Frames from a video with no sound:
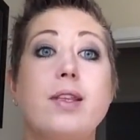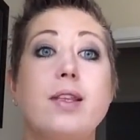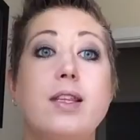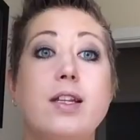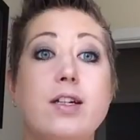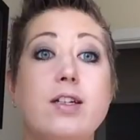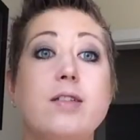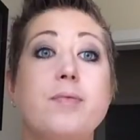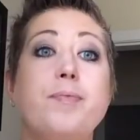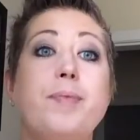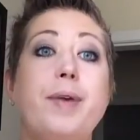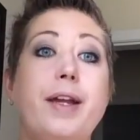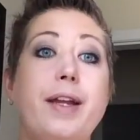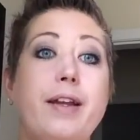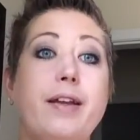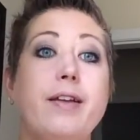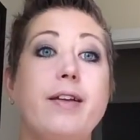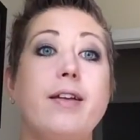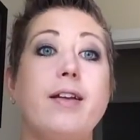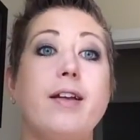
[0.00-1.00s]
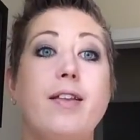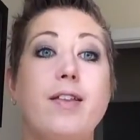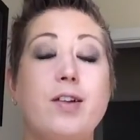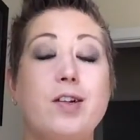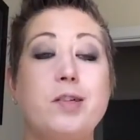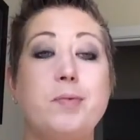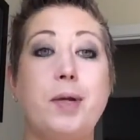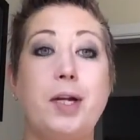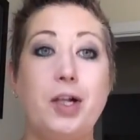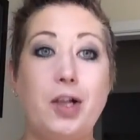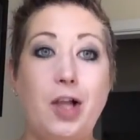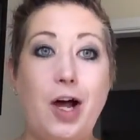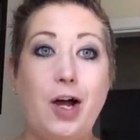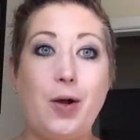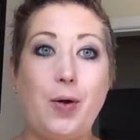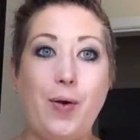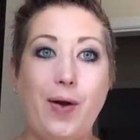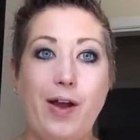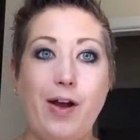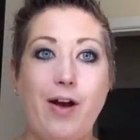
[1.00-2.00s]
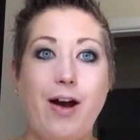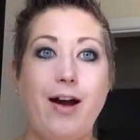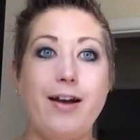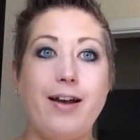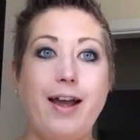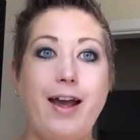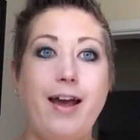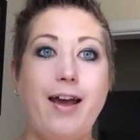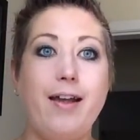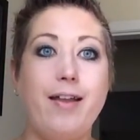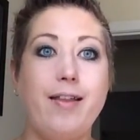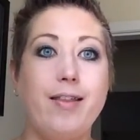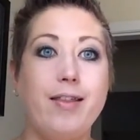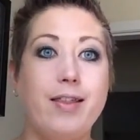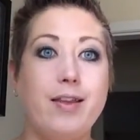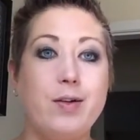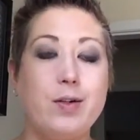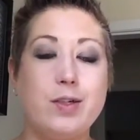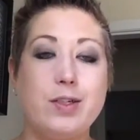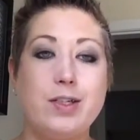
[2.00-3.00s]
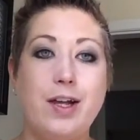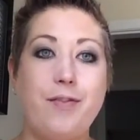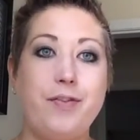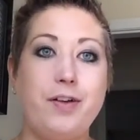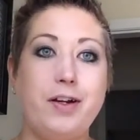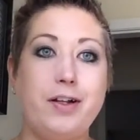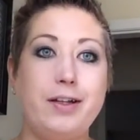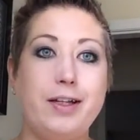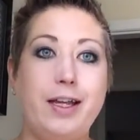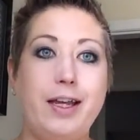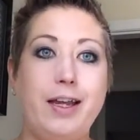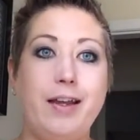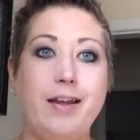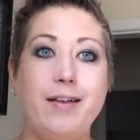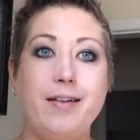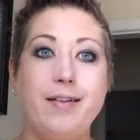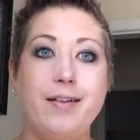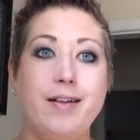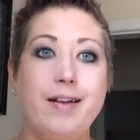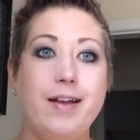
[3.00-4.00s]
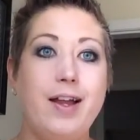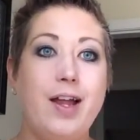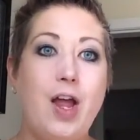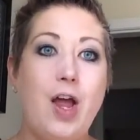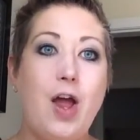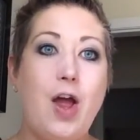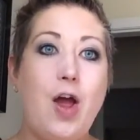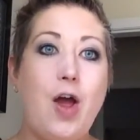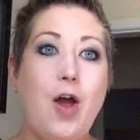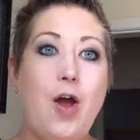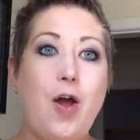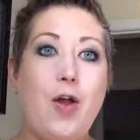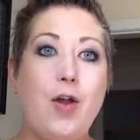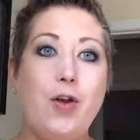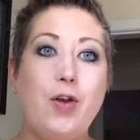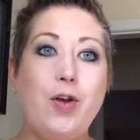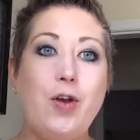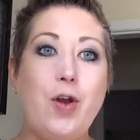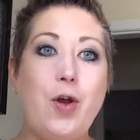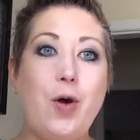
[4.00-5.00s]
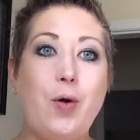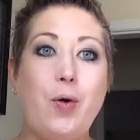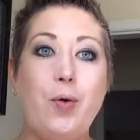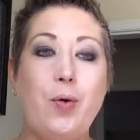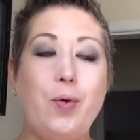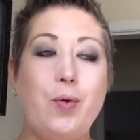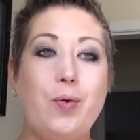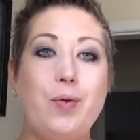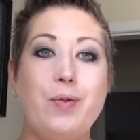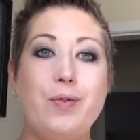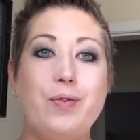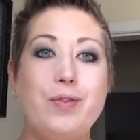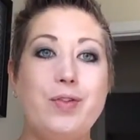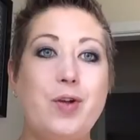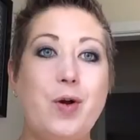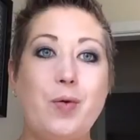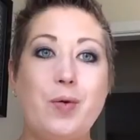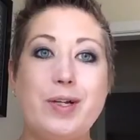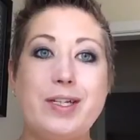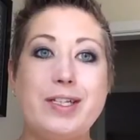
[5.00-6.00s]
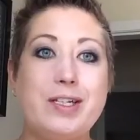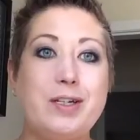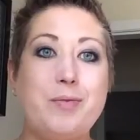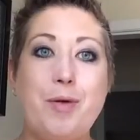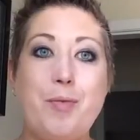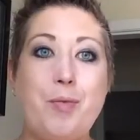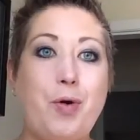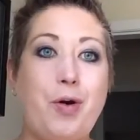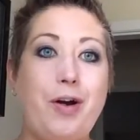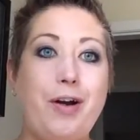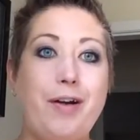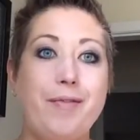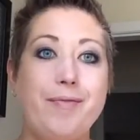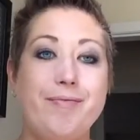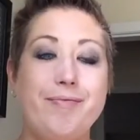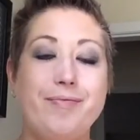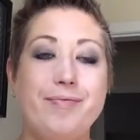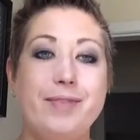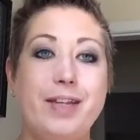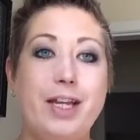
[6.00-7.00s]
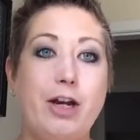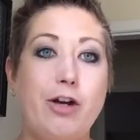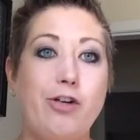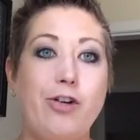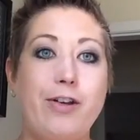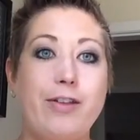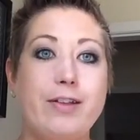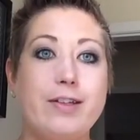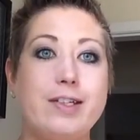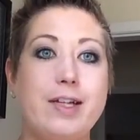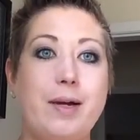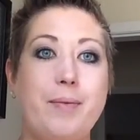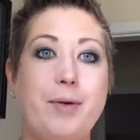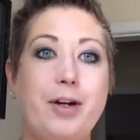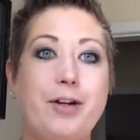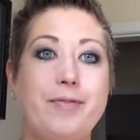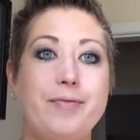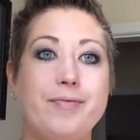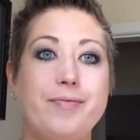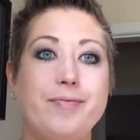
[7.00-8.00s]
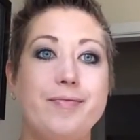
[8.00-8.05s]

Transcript: there's been a lot going on, and there's definitely no reason to be bored here during the summer.